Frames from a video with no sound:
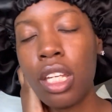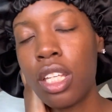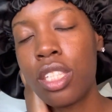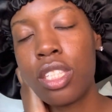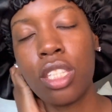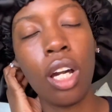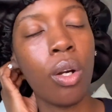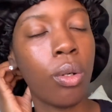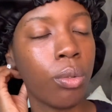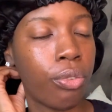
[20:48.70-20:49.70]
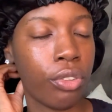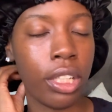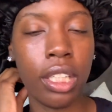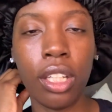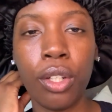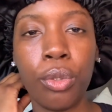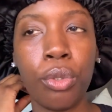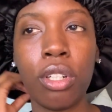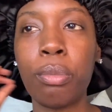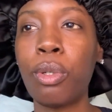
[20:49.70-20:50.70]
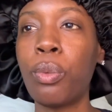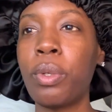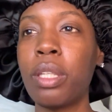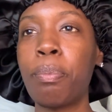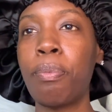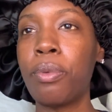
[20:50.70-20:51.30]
is so freaking adorable when